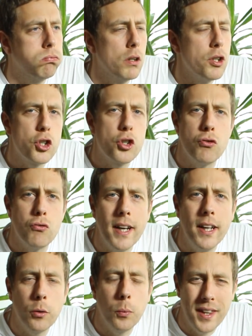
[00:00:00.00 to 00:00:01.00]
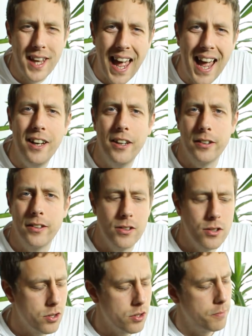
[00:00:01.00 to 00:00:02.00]
Strength with
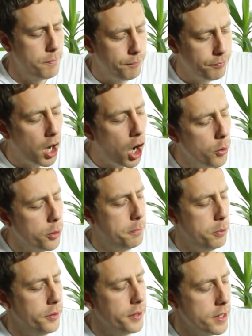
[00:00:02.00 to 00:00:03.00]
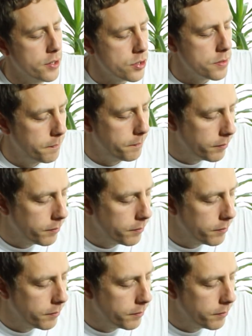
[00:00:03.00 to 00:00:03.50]
elegance, I would put this.